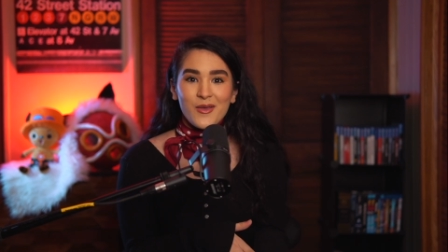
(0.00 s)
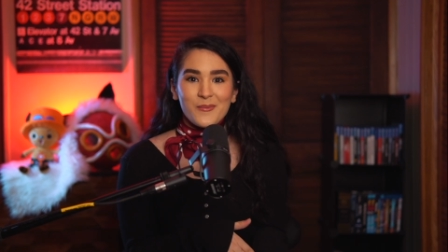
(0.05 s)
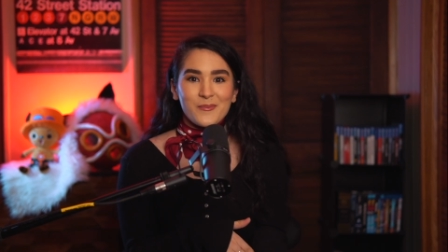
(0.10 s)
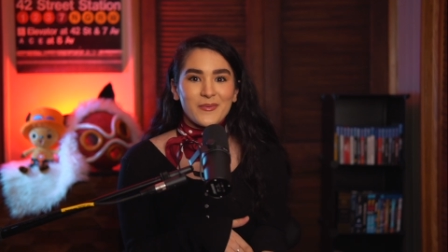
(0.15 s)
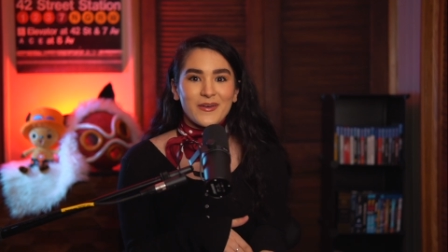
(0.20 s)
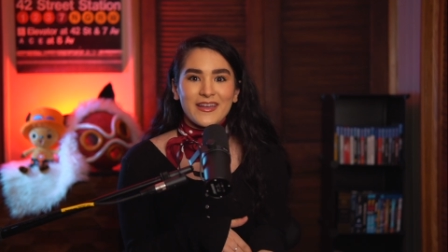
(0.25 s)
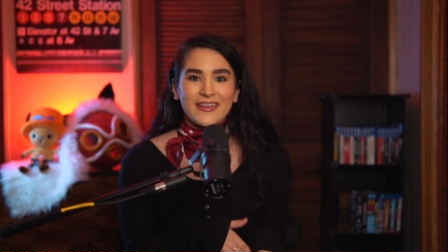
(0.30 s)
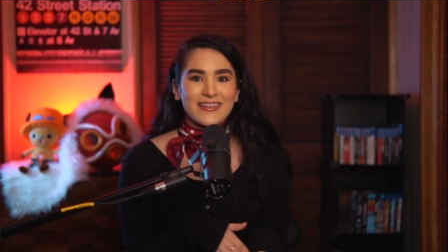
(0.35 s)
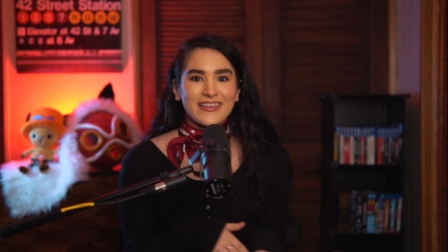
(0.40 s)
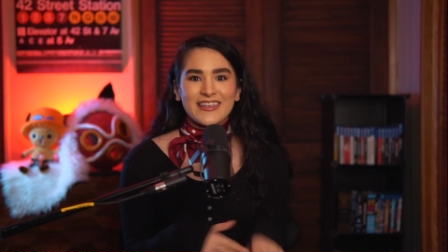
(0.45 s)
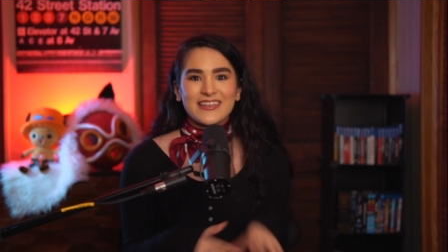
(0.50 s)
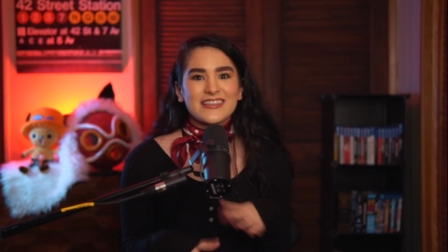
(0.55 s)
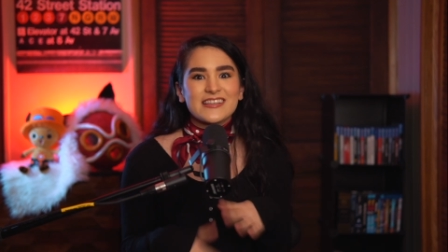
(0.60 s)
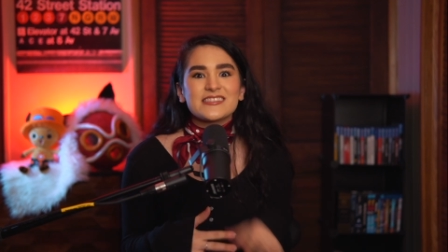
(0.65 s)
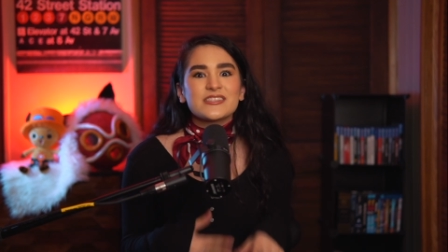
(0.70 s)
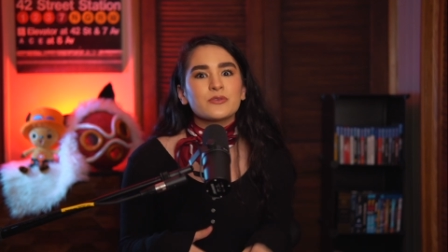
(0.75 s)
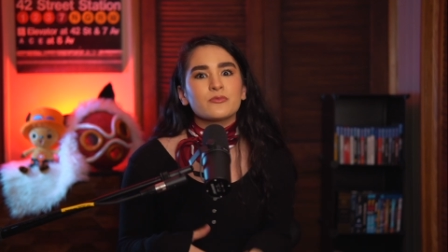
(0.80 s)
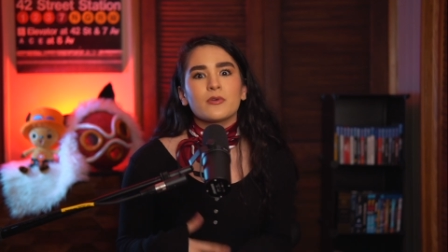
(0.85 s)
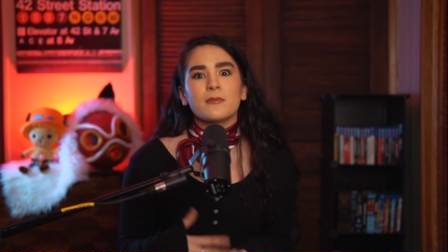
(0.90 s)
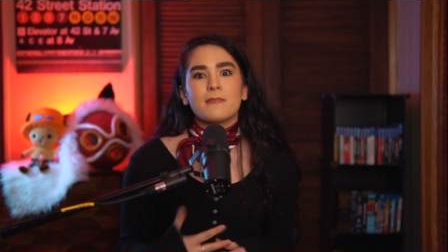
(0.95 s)
but he
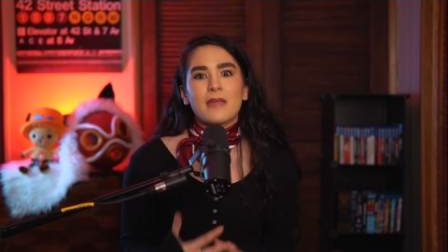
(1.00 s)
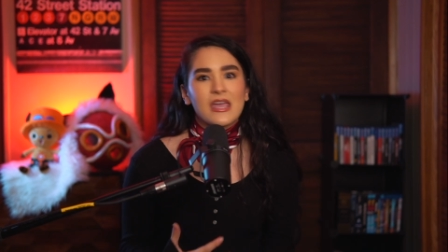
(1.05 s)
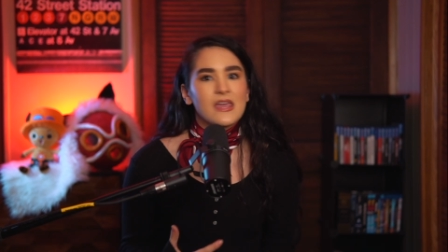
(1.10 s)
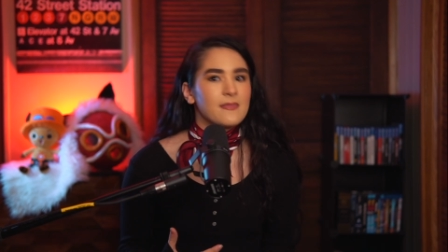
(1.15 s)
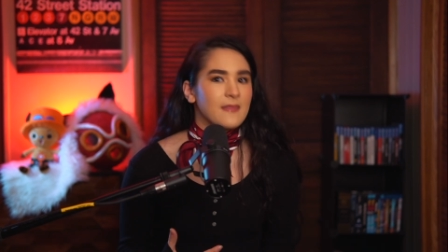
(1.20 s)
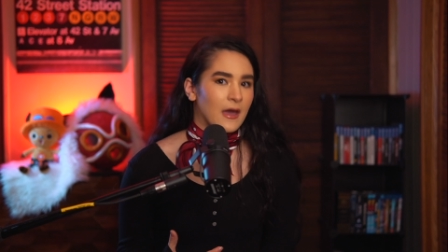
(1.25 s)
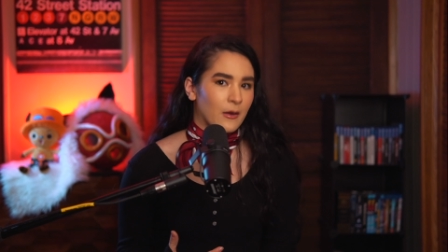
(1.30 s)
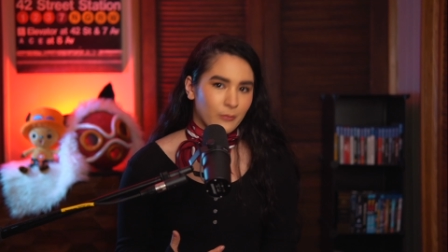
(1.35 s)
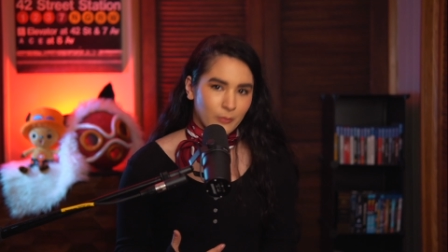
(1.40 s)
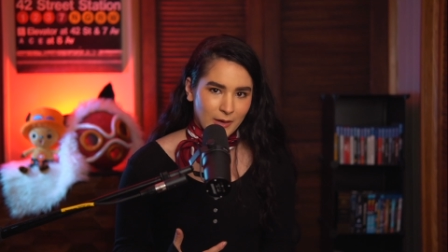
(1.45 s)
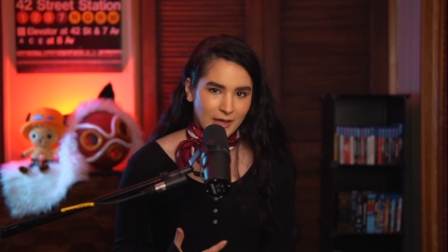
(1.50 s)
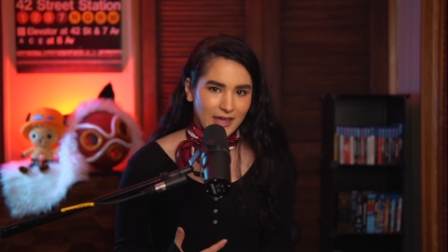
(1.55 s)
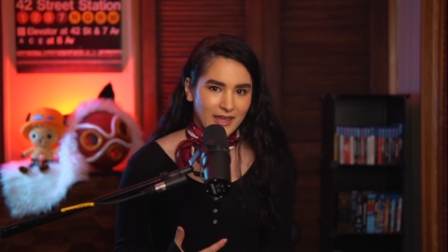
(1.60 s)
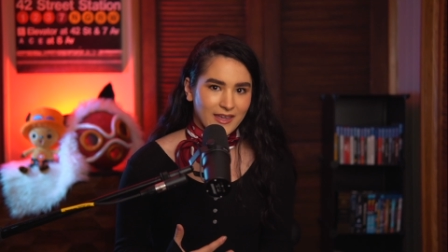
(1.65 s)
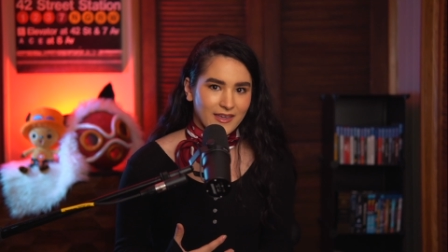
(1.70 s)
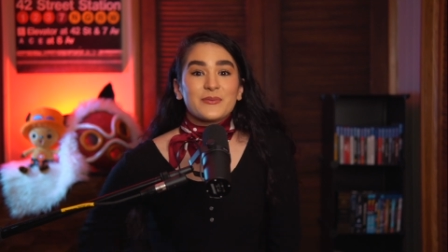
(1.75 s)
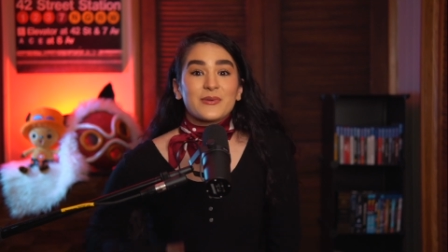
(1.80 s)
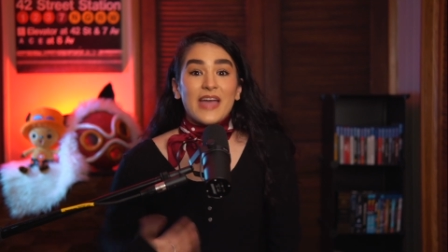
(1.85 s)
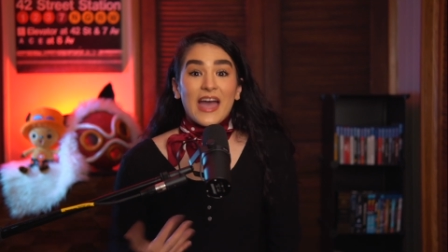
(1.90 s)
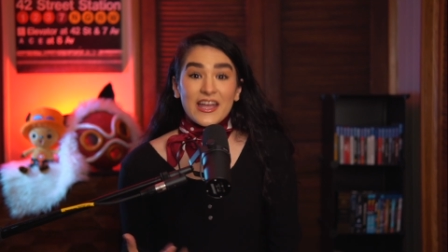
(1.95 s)
doesn't remain that
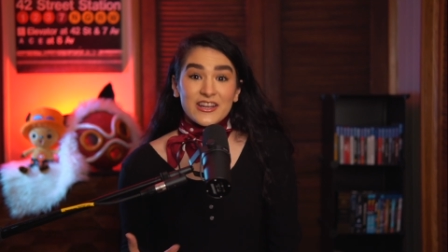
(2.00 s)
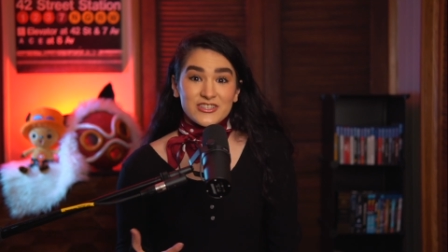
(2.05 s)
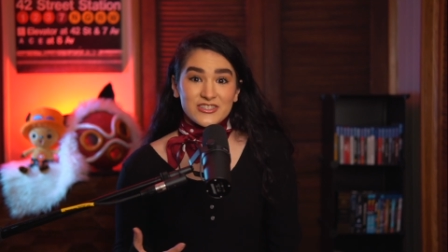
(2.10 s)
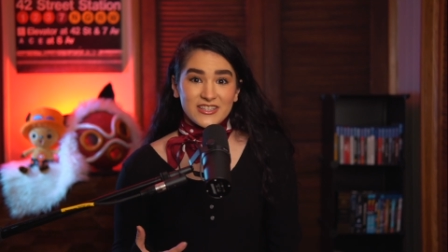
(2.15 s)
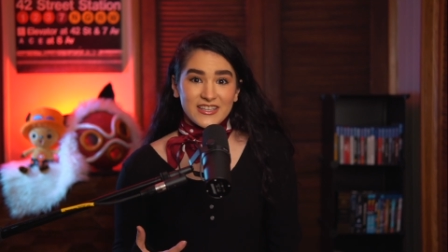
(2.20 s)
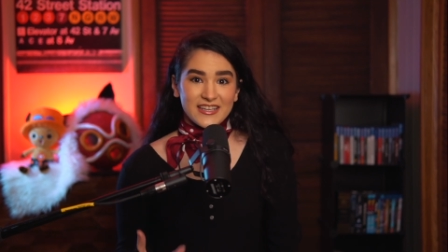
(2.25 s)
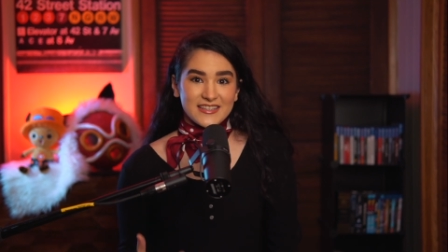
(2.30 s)
way. We actually